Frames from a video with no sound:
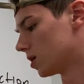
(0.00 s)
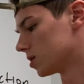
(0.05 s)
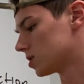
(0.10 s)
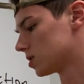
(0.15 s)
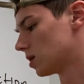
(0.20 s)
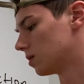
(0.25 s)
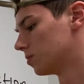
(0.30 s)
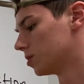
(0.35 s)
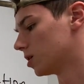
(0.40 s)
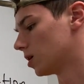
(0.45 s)

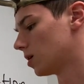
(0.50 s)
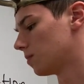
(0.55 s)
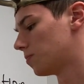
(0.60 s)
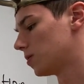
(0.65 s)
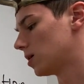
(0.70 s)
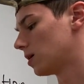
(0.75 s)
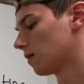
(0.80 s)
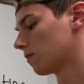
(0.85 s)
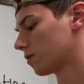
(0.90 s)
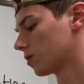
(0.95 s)
stimulate
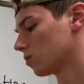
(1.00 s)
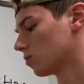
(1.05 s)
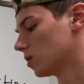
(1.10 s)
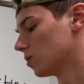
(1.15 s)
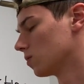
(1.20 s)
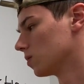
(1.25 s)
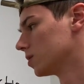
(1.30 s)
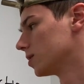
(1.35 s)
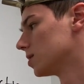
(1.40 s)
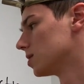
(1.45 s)
PF3
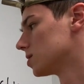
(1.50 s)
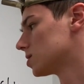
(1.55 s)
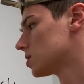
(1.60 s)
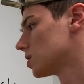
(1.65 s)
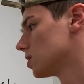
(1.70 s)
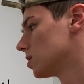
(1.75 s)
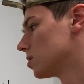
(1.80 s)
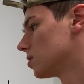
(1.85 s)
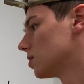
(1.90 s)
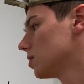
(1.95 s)
release
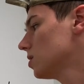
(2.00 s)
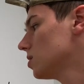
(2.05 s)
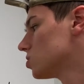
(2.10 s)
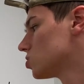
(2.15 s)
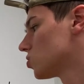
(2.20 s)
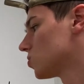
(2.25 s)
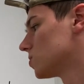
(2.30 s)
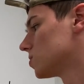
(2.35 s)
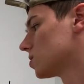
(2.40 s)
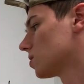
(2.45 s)
in the
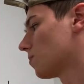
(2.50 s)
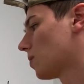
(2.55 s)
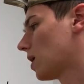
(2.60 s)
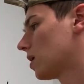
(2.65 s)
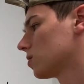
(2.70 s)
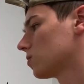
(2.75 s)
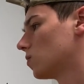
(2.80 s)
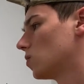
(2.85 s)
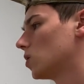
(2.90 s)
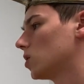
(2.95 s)
intrinsic
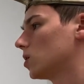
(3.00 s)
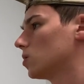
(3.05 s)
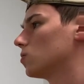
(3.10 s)
pathway,